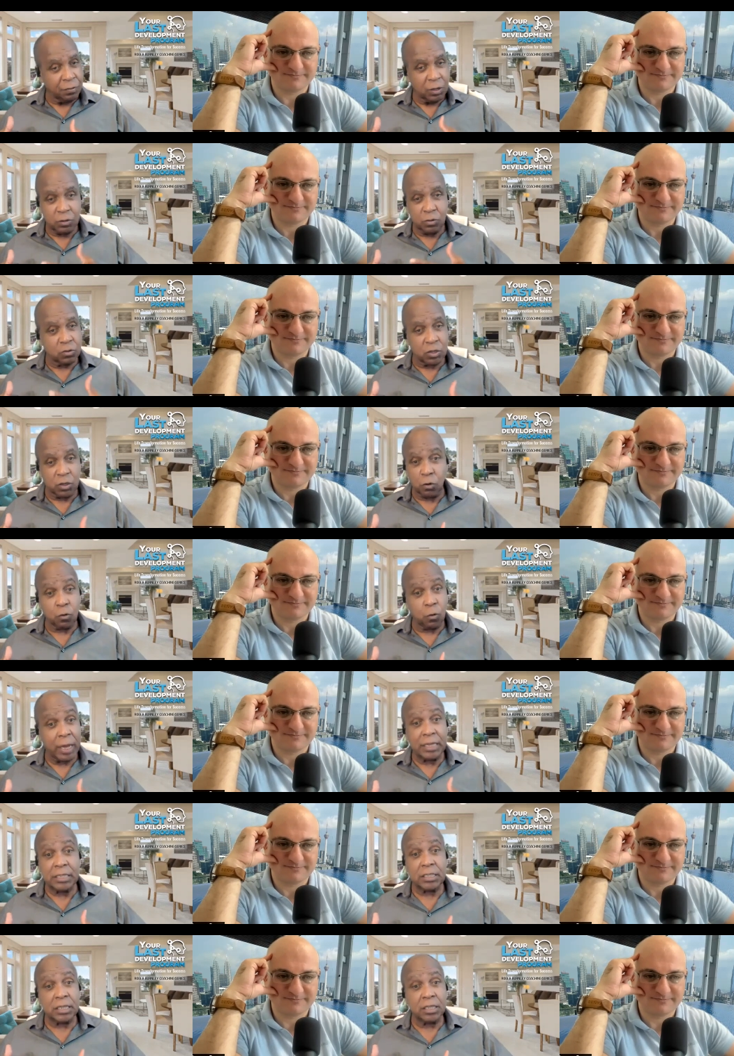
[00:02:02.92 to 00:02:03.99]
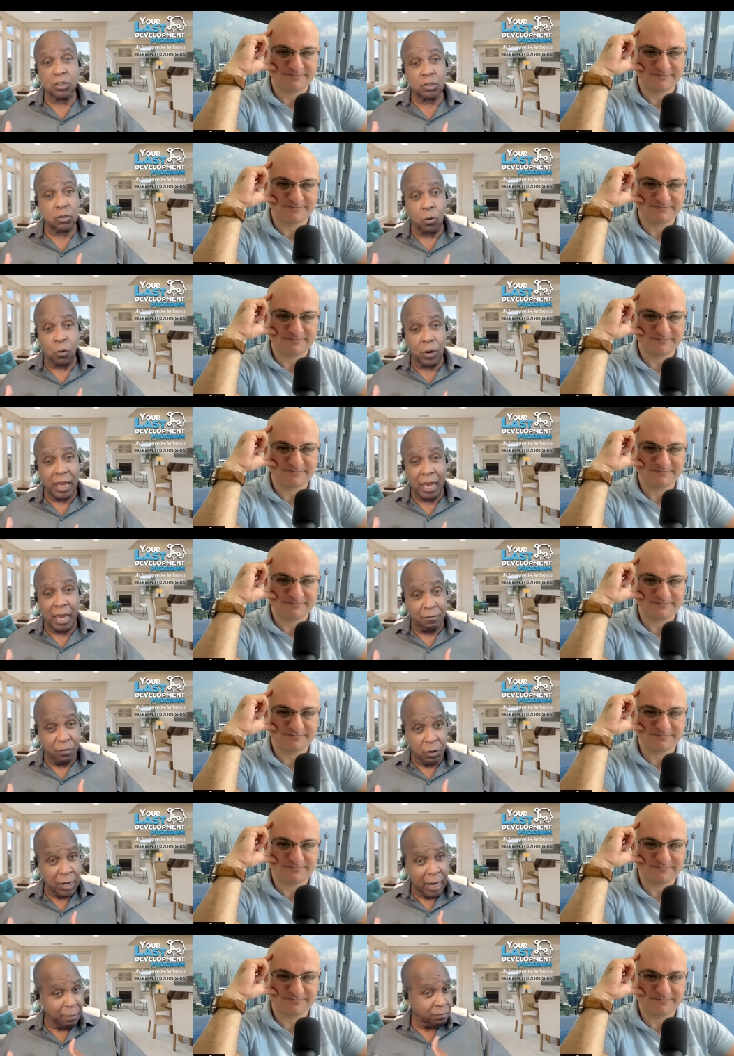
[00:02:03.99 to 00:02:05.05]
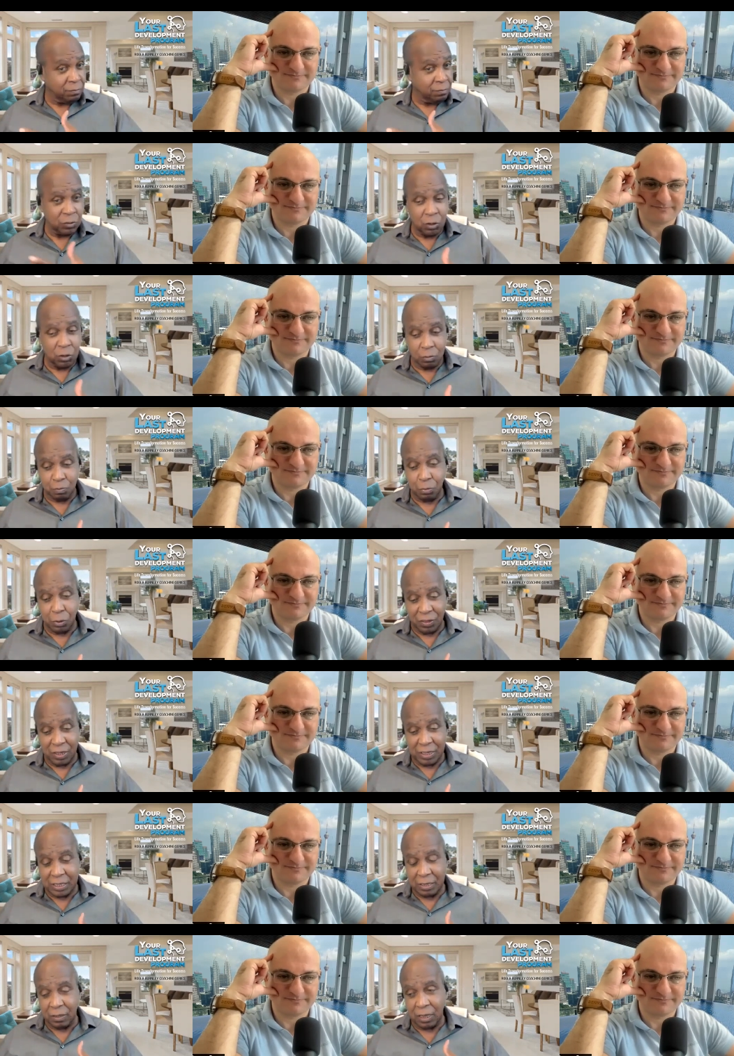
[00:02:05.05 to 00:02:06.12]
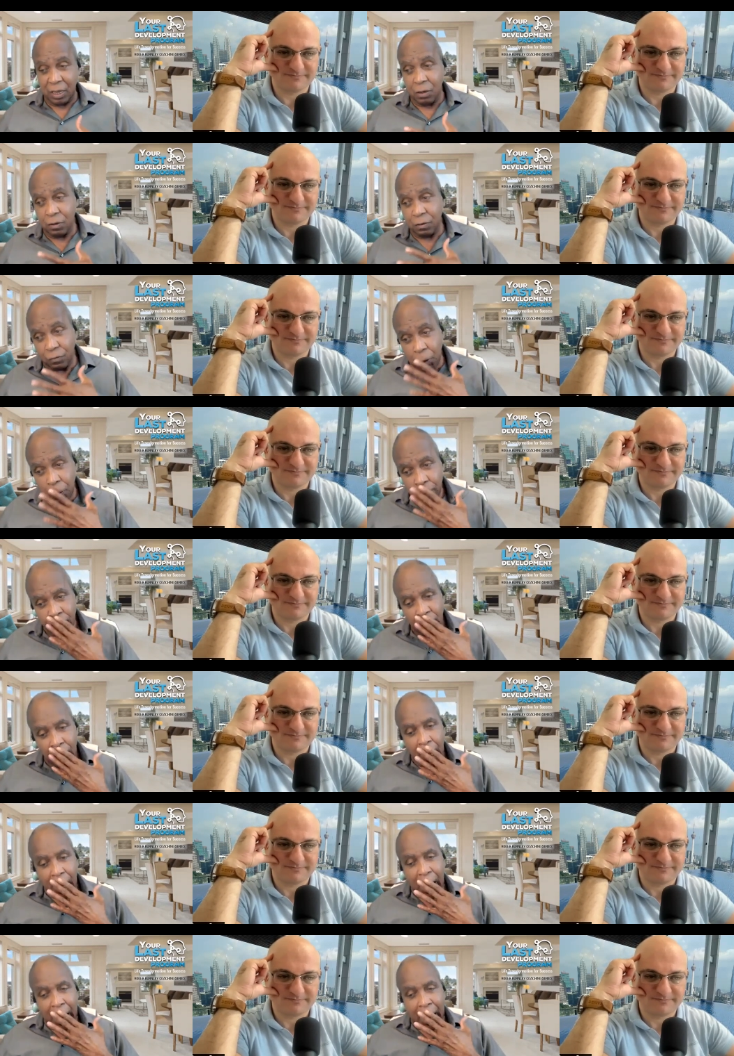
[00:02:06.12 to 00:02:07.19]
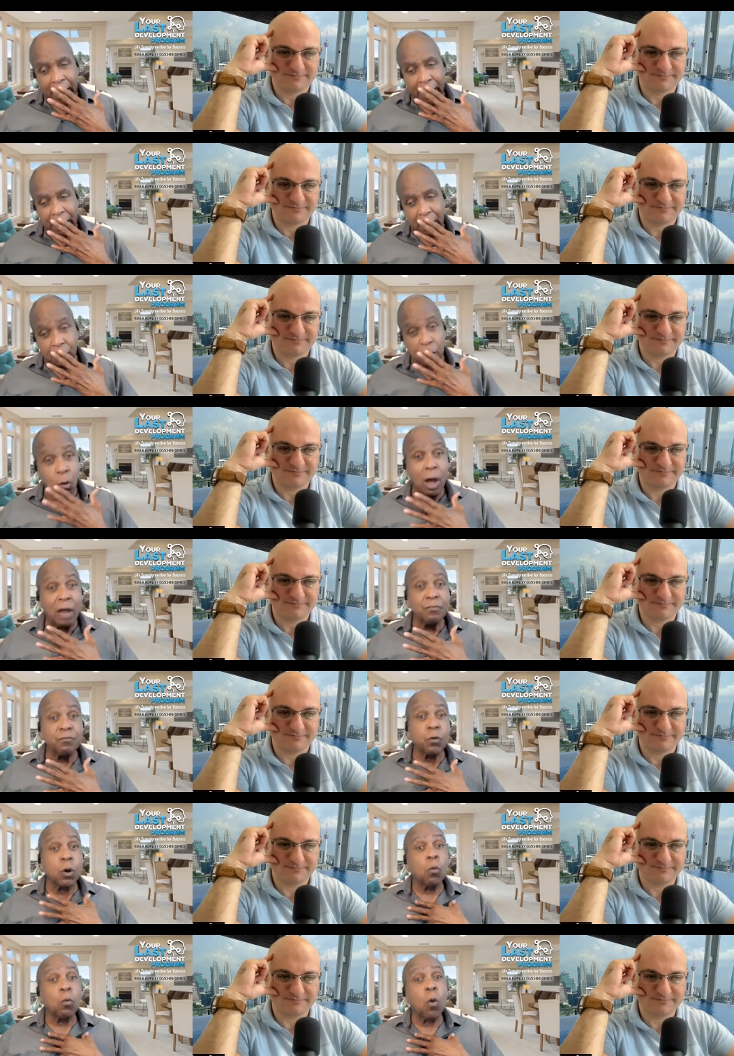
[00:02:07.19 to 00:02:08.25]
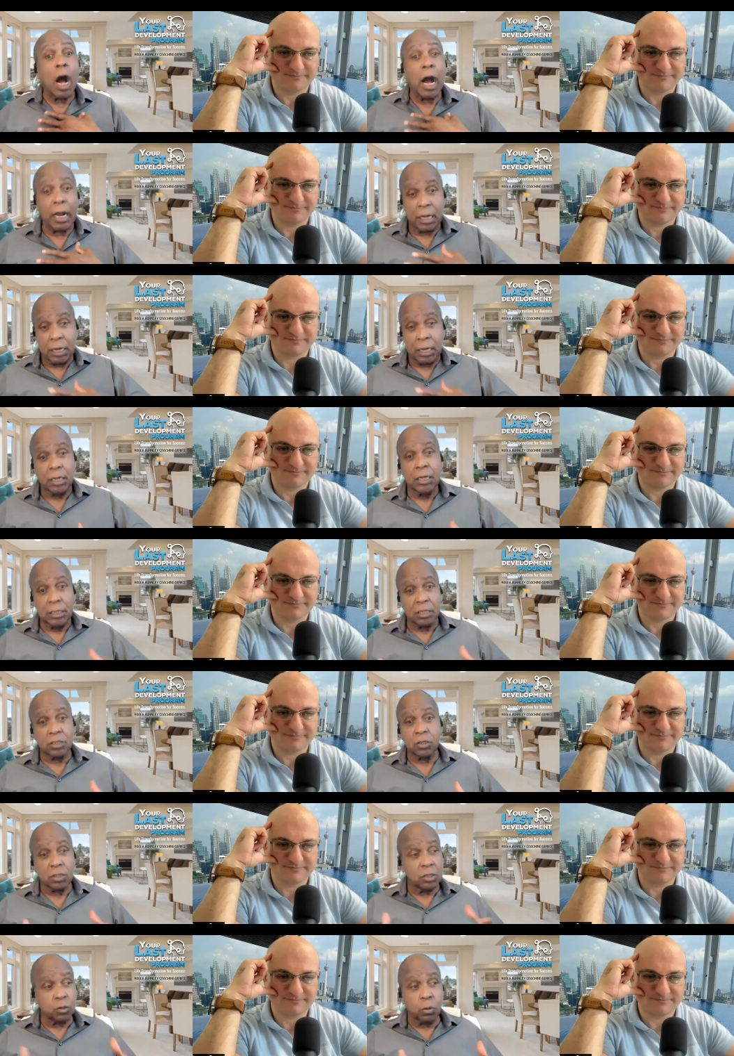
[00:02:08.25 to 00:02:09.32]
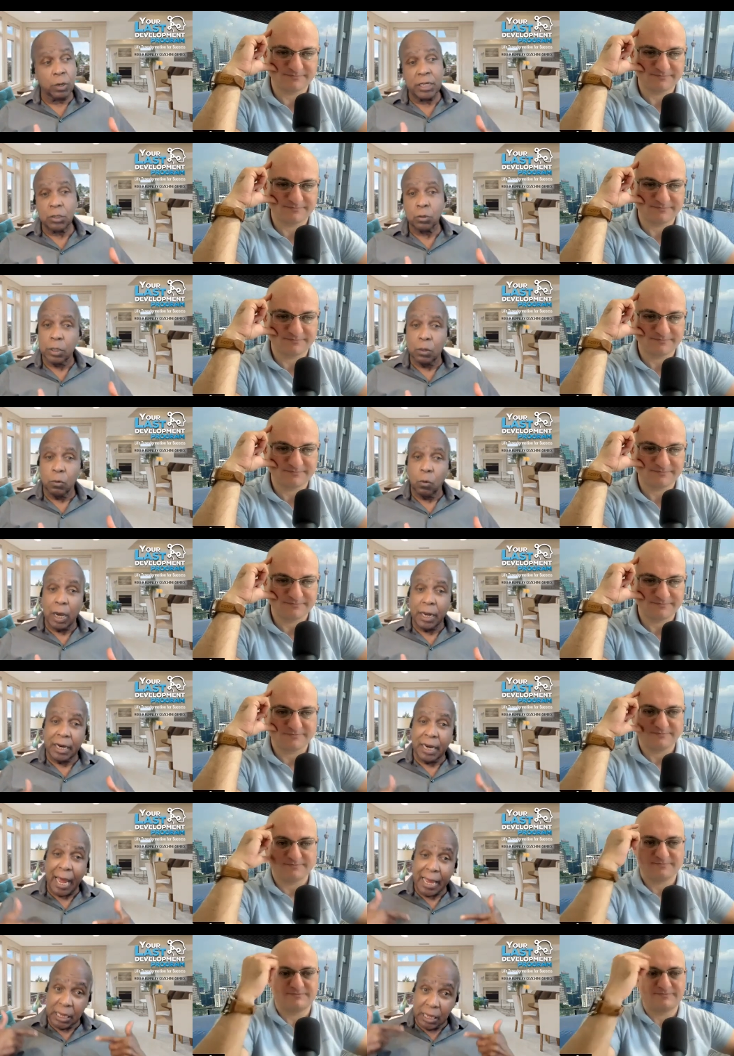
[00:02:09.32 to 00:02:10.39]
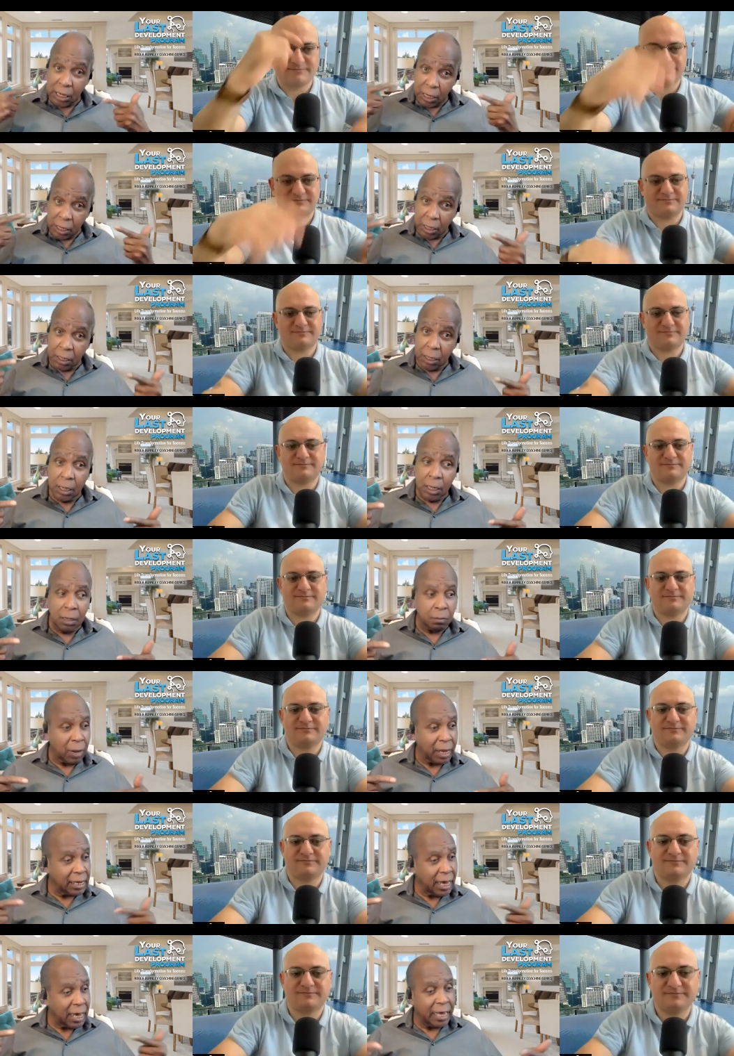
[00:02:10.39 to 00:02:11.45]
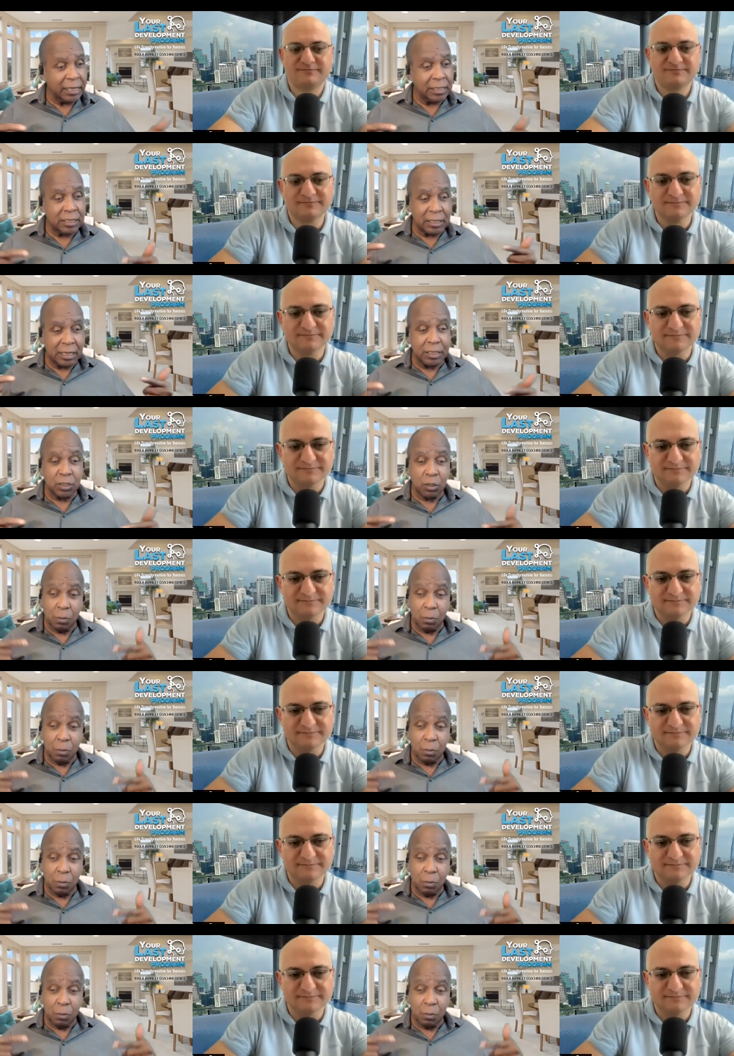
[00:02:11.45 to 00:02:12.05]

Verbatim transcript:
Speaker 1: this was the craziest story ever, and I put this in the interview, I go out for a walk. This is 2021, and I hear my guide say to